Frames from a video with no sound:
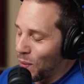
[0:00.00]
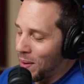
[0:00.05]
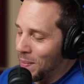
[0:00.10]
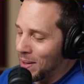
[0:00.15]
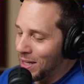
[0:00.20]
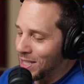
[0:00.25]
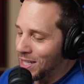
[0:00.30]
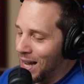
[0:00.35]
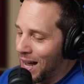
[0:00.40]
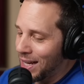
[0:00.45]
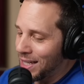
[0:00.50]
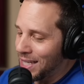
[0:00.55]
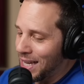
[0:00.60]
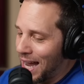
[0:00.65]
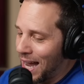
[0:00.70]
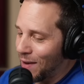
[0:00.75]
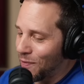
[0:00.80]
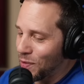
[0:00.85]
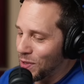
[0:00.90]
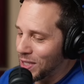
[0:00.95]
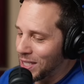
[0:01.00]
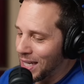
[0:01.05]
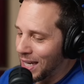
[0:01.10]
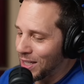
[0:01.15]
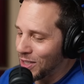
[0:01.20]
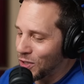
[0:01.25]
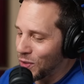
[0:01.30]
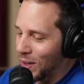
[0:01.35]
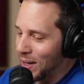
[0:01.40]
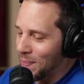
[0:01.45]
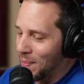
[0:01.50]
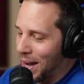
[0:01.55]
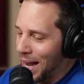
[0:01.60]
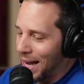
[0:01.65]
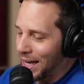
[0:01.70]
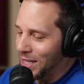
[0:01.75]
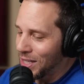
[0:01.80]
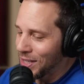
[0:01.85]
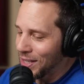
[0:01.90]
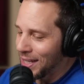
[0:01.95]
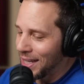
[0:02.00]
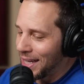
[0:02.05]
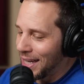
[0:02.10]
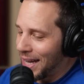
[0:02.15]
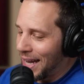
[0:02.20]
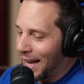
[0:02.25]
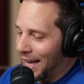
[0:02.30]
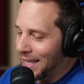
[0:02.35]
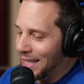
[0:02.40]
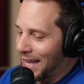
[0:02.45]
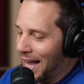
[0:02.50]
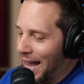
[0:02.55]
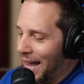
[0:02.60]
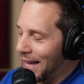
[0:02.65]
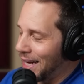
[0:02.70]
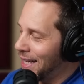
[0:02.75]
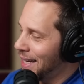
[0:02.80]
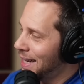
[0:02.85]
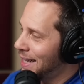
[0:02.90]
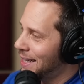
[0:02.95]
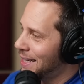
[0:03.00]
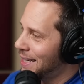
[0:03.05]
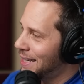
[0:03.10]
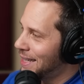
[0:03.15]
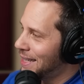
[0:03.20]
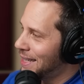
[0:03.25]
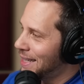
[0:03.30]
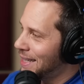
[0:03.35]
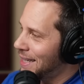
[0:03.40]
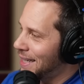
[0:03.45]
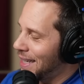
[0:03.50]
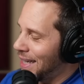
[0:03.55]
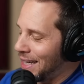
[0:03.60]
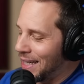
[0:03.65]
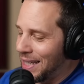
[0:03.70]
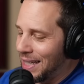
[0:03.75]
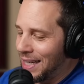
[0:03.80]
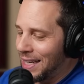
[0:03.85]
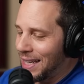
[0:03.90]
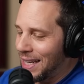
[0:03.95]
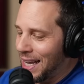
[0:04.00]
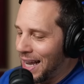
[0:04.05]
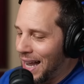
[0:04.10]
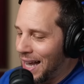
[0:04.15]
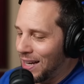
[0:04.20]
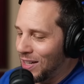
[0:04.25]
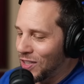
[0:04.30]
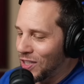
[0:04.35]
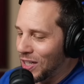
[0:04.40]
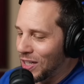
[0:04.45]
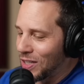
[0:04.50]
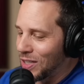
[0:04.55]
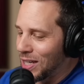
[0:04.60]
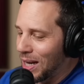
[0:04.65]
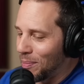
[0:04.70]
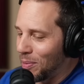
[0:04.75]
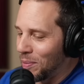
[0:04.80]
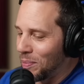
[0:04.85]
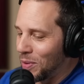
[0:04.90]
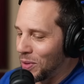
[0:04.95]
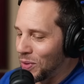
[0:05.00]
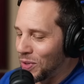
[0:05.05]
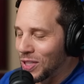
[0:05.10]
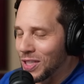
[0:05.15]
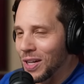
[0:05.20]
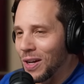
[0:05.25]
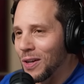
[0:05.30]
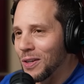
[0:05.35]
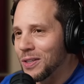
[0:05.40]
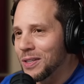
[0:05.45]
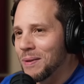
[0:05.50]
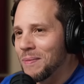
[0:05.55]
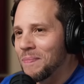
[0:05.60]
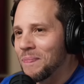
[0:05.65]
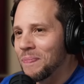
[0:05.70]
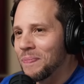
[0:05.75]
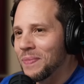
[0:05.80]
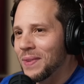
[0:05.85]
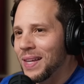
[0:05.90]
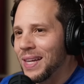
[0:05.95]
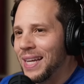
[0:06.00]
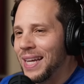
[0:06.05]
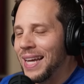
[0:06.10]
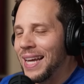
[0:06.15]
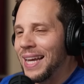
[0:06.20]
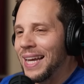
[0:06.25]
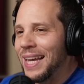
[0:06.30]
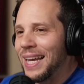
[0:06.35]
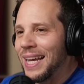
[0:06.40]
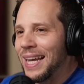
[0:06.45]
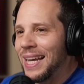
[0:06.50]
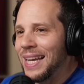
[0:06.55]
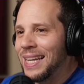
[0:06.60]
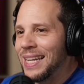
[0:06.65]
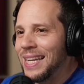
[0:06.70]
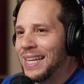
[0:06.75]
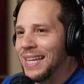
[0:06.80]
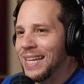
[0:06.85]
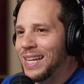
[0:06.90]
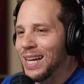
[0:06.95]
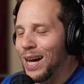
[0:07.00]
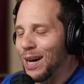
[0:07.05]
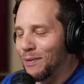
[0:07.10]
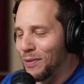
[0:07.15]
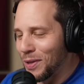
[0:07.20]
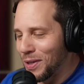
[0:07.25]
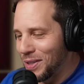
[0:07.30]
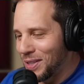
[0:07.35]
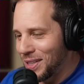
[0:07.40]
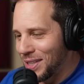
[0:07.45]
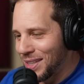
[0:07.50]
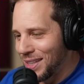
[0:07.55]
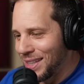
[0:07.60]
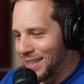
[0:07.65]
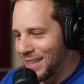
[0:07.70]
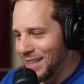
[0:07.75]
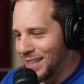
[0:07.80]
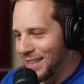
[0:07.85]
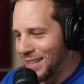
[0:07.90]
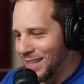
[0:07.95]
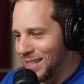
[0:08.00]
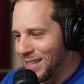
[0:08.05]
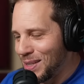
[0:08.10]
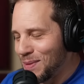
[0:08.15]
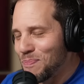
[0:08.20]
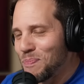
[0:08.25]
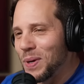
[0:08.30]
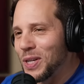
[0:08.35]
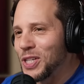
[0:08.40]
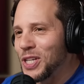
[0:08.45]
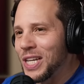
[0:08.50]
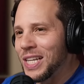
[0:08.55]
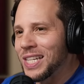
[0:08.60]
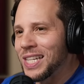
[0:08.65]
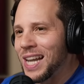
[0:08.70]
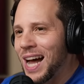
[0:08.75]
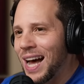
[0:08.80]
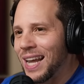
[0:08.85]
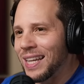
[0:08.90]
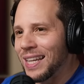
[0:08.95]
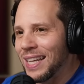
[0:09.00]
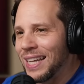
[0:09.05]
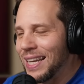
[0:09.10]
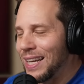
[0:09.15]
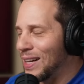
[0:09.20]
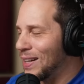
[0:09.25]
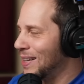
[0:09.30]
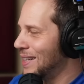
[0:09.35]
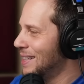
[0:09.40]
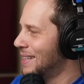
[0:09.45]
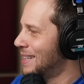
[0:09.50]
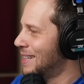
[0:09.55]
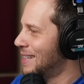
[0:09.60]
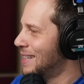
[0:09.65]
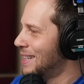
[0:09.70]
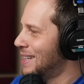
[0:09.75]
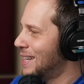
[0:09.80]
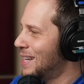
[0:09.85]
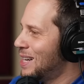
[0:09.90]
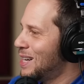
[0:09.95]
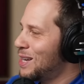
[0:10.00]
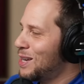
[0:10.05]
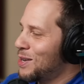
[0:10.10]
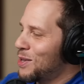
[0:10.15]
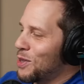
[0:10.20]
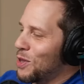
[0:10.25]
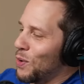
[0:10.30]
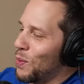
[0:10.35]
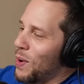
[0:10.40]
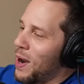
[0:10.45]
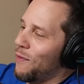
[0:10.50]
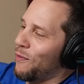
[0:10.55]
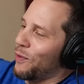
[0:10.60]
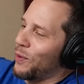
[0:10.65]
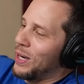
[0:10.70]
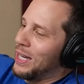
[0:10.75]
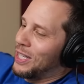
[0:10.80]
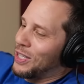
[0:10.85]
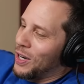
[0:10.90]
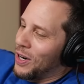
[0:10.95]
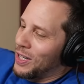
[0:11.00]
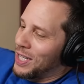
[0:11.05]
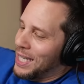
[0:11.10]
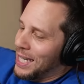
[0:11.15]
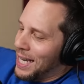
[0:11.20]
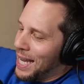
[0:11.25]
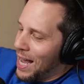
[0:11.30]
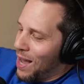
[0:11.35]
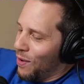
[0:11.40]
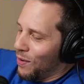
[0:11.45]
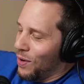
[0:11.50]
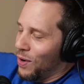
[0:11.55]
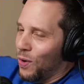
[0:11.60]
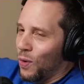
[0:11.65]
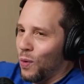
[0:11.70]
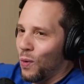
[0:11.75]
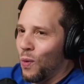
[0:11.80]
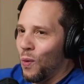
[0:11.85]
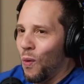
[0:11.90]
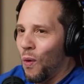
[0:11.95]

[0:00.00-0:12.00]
So we missed odd tag for the second straight match. And then Indy and Candice hit a double moonsault. Indy covers, but she's not legal. The referee starts to count